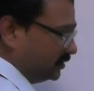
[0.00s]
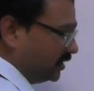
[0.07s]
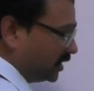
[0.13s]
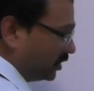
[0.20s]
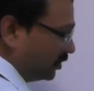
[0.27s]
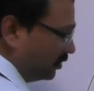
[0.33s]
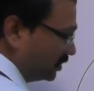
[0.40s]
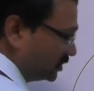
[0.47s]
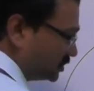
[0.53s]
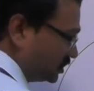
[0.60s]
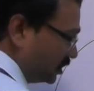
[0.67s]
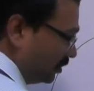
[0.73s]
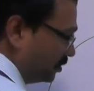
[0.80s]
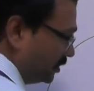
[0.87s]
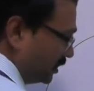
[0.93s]
They cannot
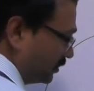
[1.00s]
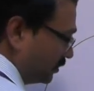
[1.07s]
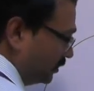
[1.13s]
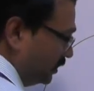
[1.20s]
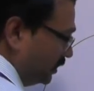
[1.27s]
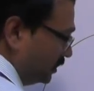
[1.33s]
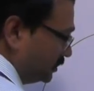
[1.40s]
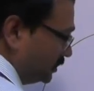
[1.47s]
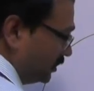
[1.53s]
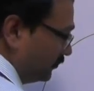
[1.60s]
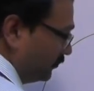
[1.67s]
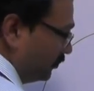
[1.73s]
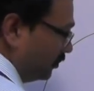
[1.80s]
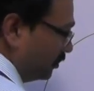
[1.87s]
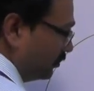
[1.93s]
stop here.
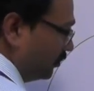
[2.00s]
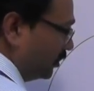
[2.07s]
Therefore,